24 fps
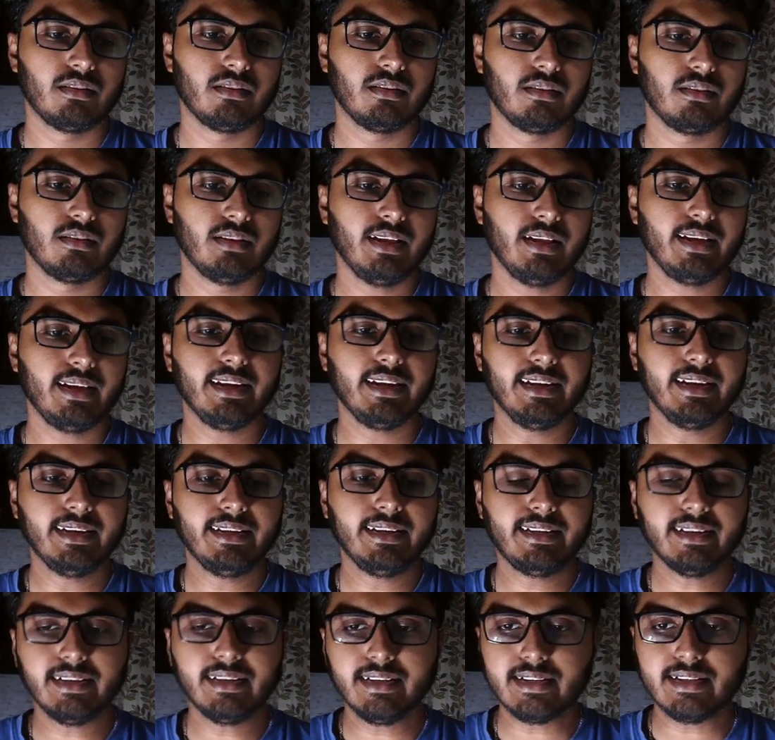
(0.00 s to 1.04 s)
the
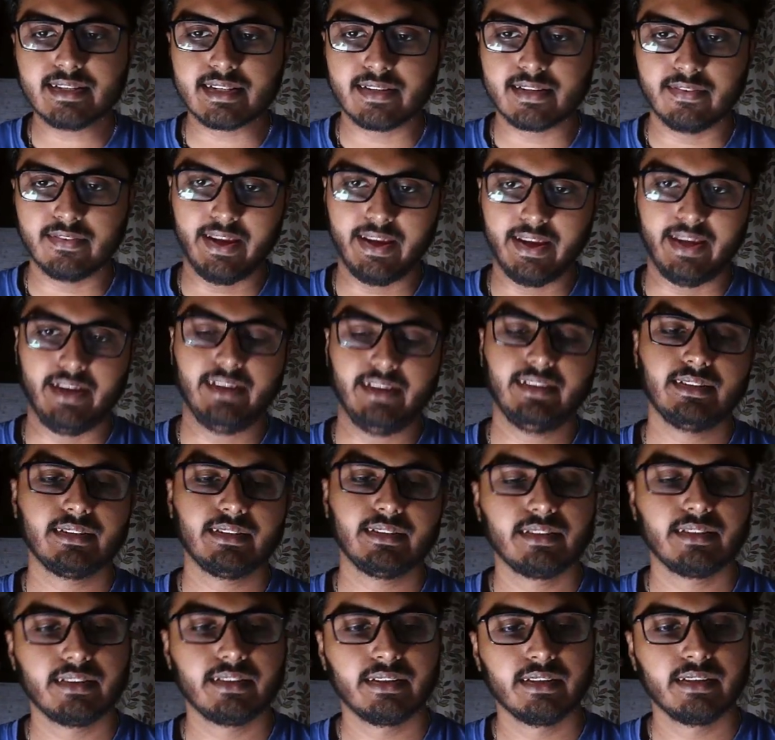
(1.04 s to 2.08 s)
interest rate
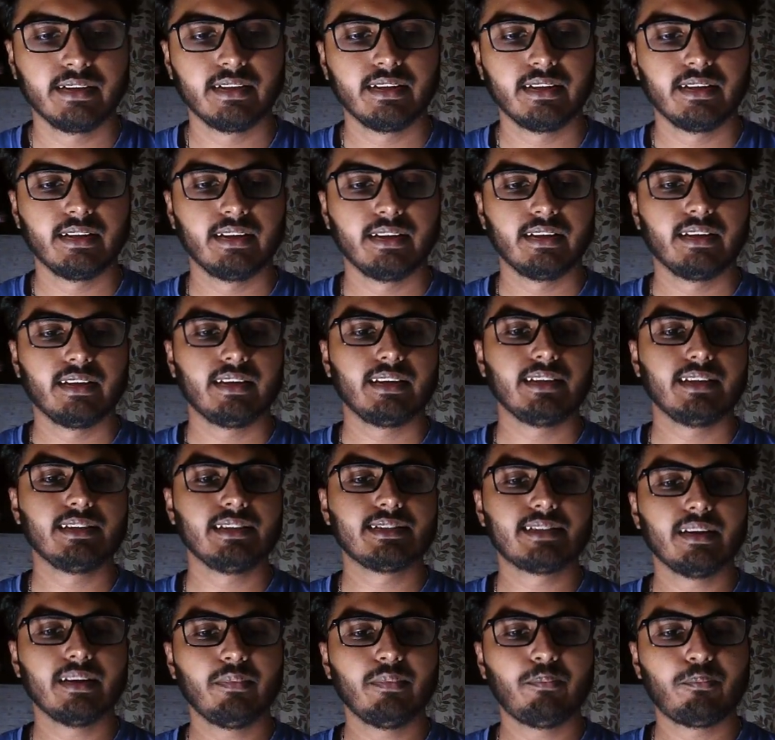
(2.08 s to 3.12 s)
is
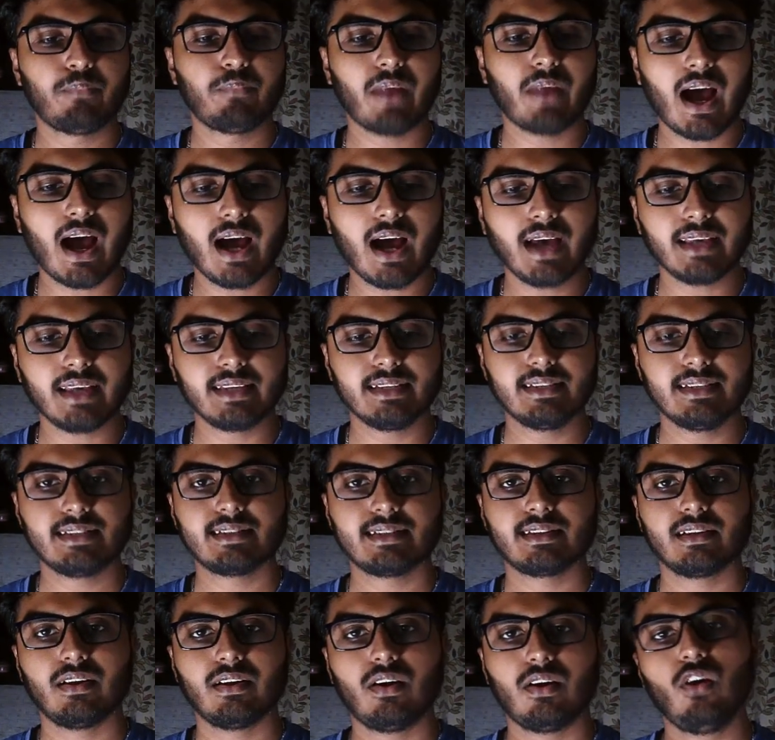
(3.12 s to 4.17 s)
the
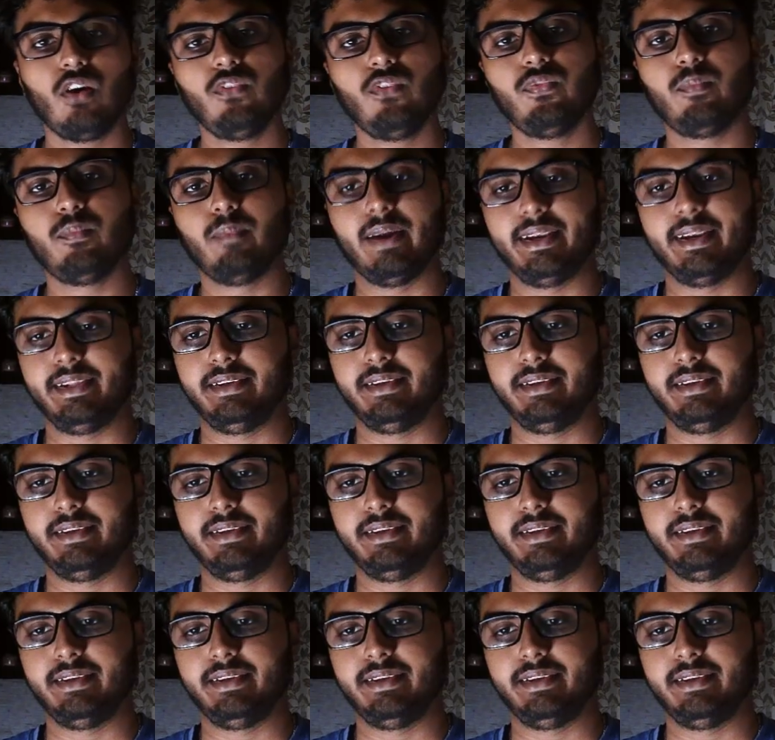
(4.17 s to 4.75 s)
price of money.